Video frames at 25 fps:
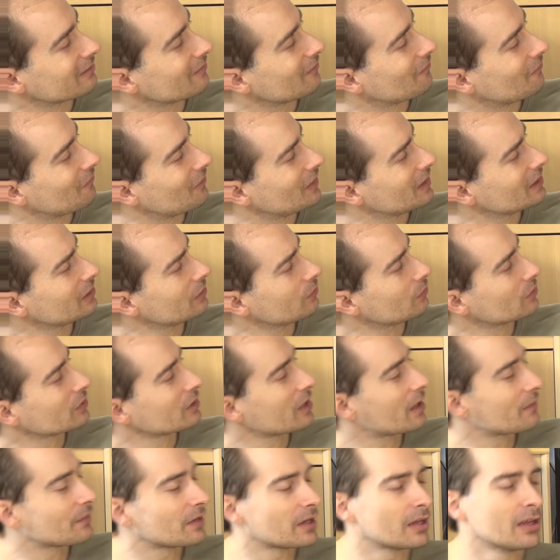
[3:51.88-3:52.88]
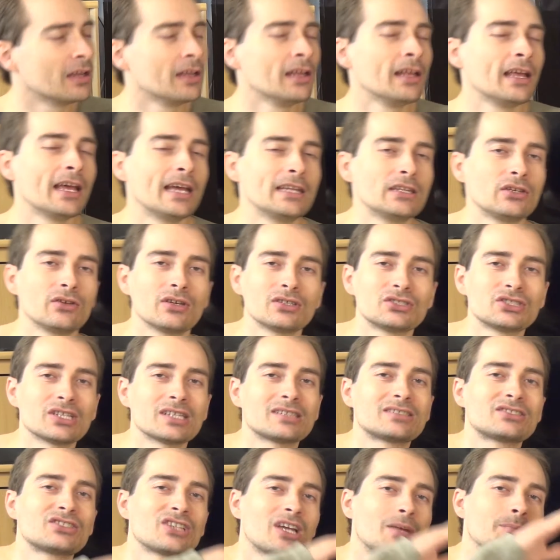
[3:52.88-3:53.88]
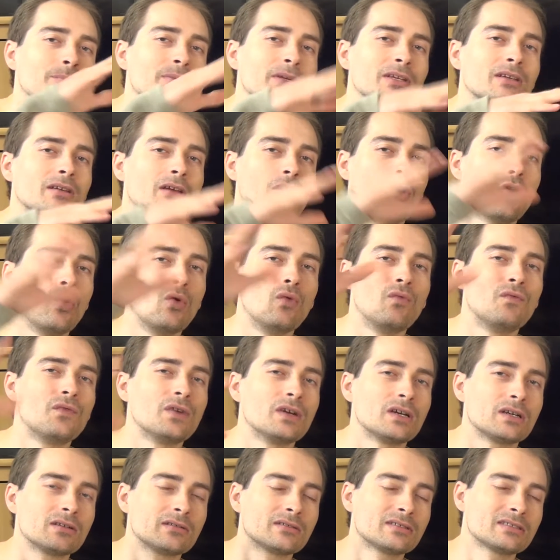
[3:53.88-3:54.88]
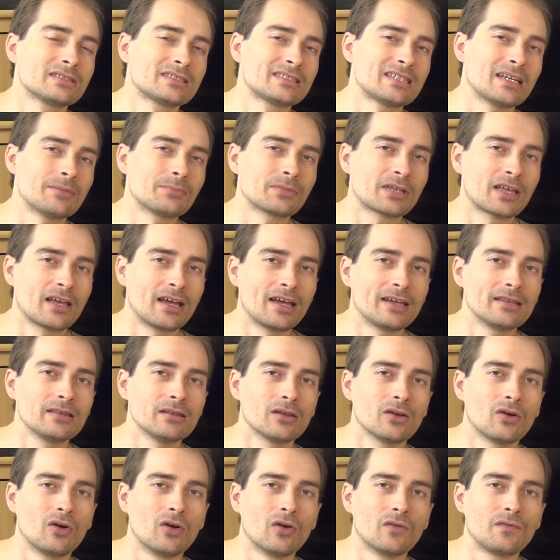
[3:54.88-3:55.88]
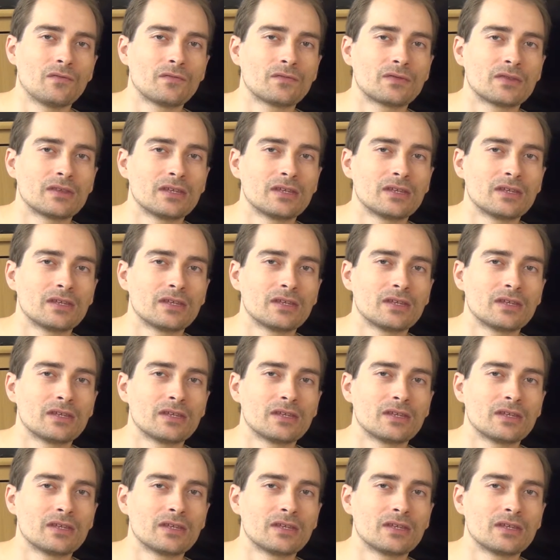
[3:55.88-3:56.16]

figure, whatever, and you are just jumping over some kind of